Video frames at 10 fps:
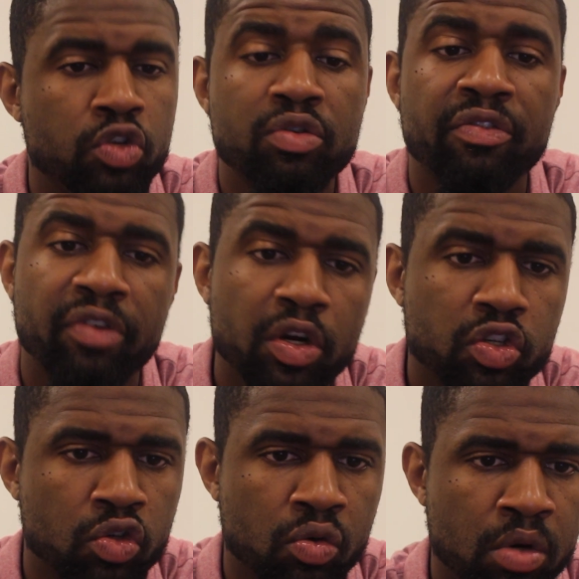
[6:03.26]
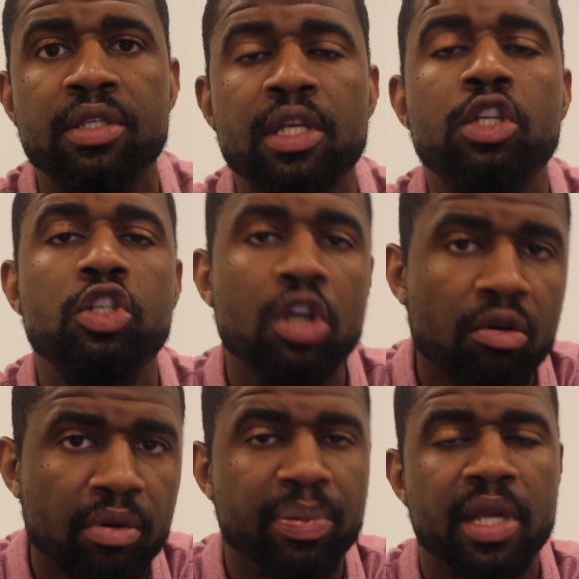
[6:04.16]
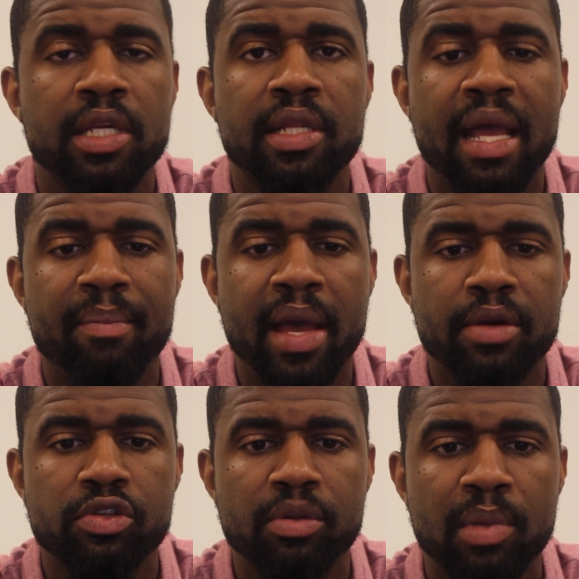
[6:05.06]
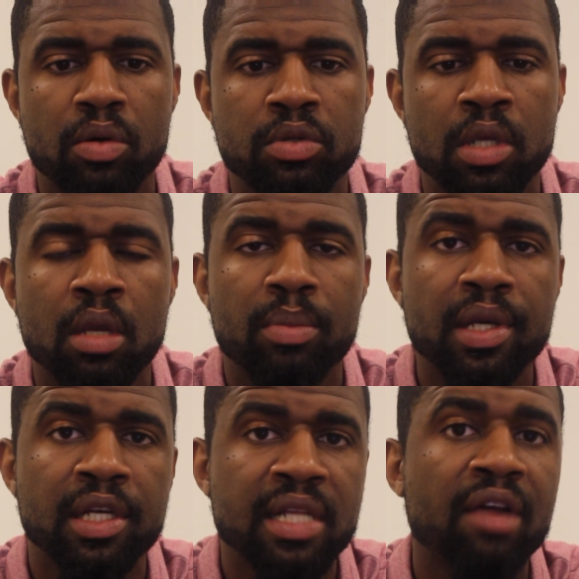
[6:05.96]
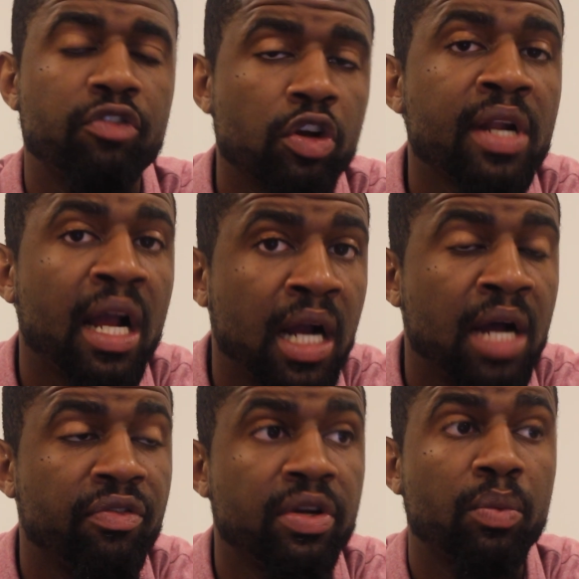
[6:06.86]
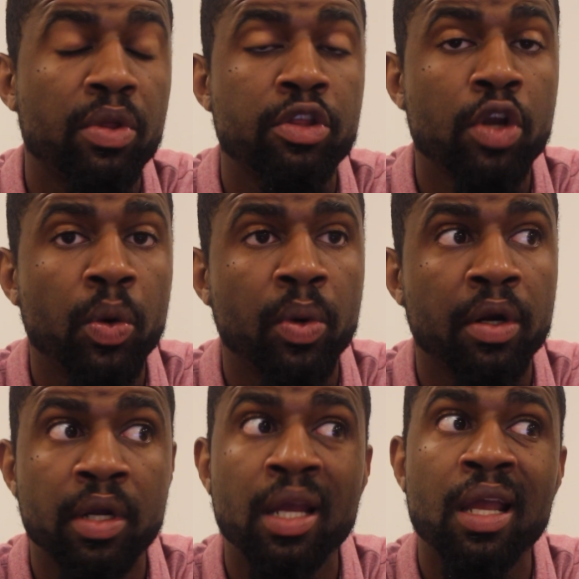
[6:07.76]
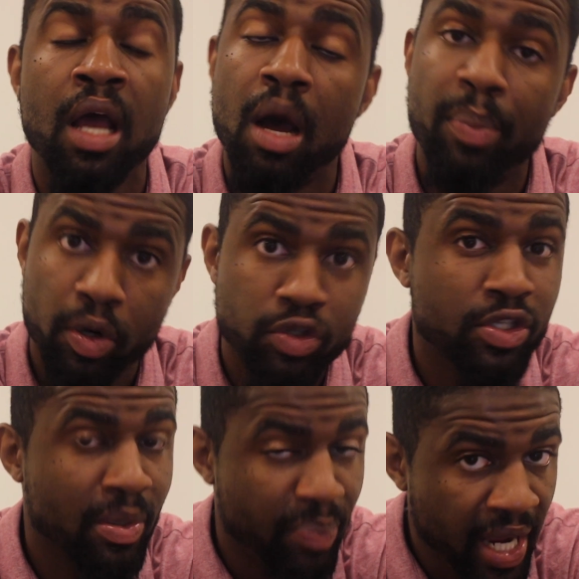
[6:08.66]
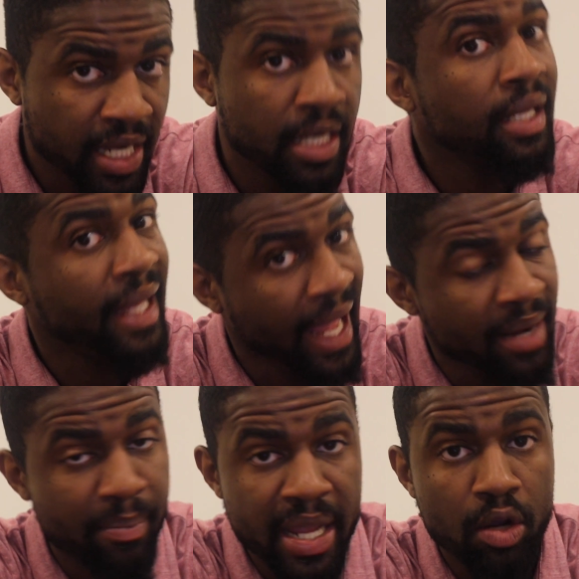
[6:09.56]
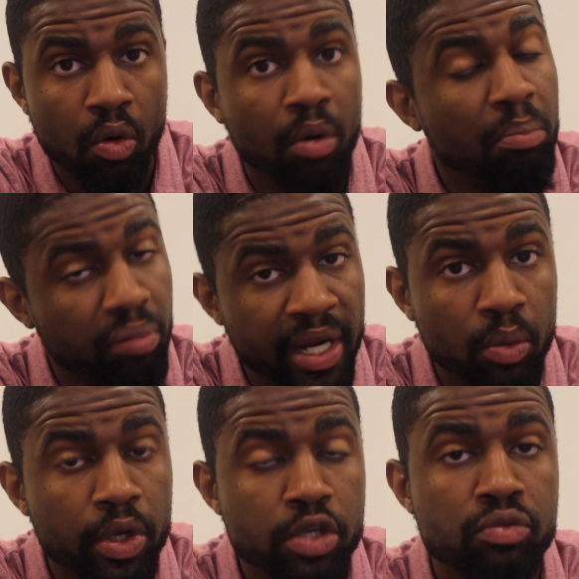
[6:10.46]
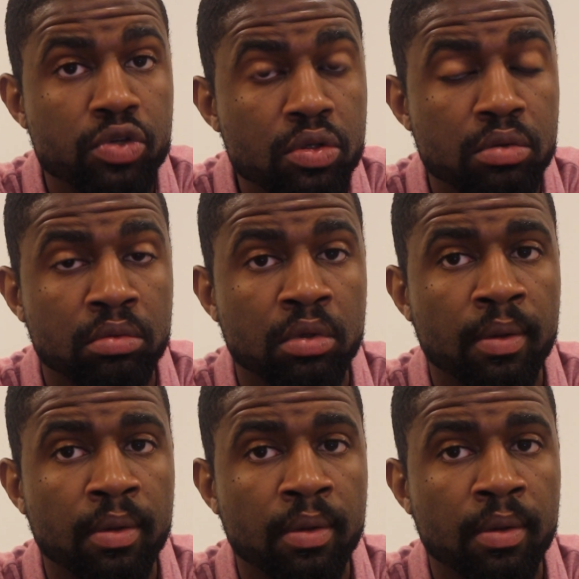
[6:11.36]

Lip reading: universal. It's your opinion that matters the most. Because now if you're not confident with your work, a person's opinion can make or break what you do.